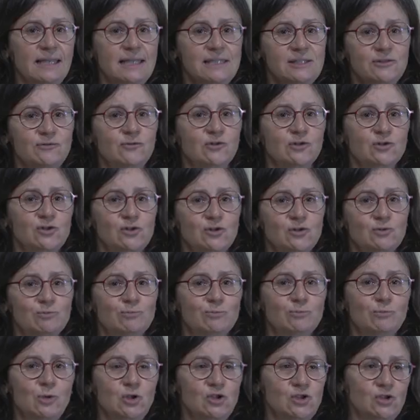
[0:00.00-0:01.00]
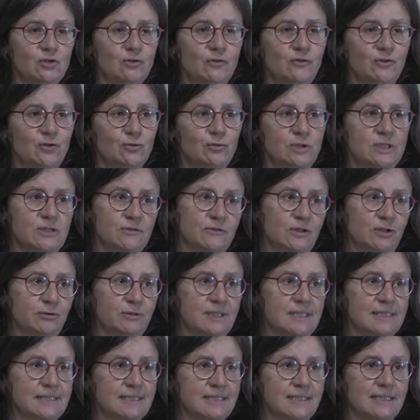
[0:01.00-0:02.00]
guess for most of you it's
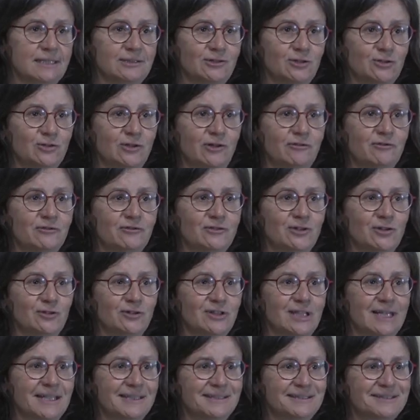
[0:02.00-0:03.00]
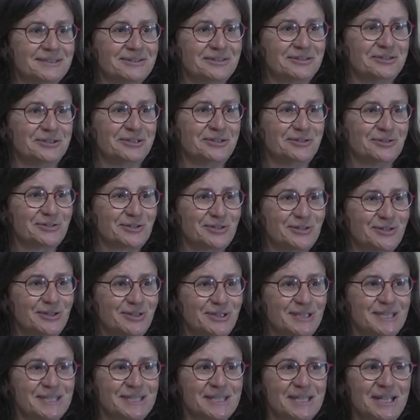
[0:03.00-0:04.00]
very easy and you have done that uh, in your
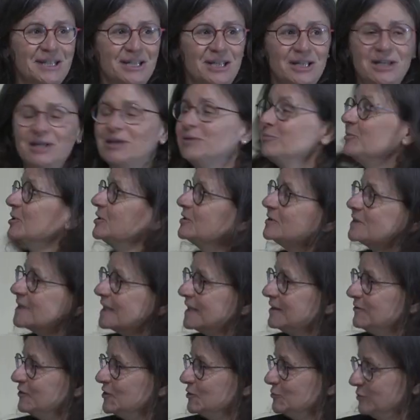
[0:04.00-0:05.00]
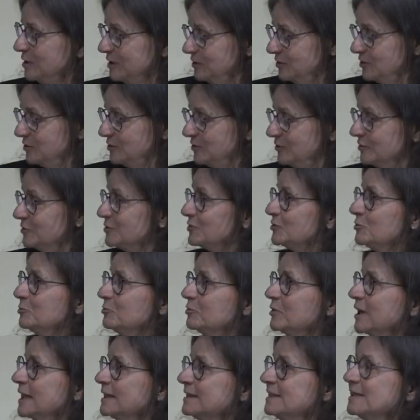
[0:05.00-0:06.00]
studies. But uh, if you want to, to
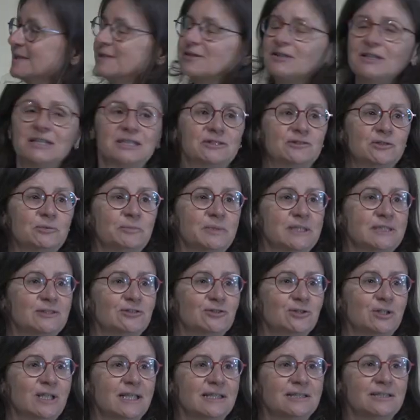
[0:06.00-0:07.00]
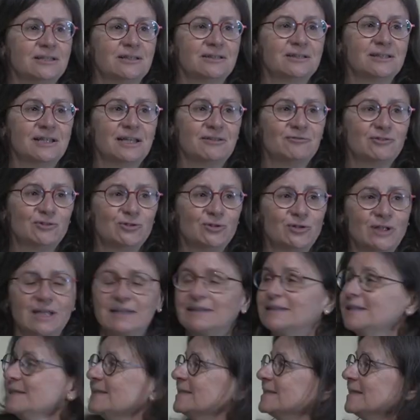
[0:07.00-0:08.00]
practice a little bit, you can have a look
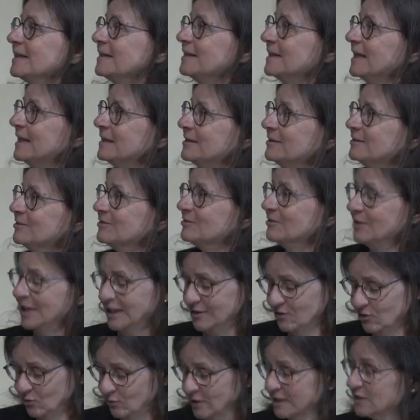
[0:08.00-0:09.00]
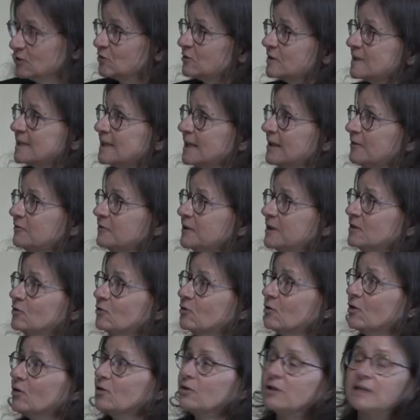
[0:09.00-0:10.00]
at this and, and, and do it yourself in
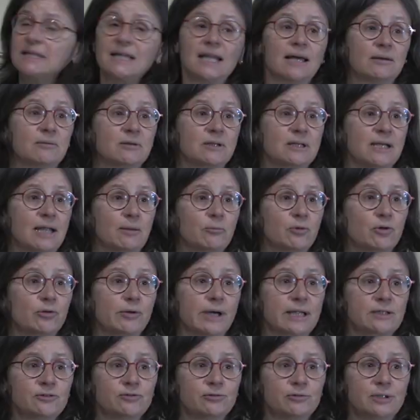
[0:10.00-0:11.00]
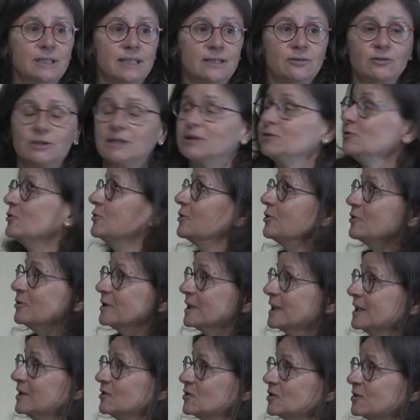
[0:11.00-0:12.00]
your own la laboratory or in your
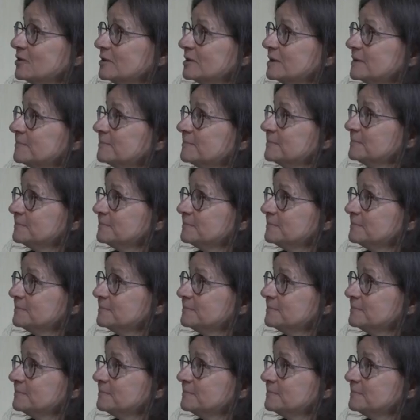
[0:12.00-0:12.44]
own kitchen.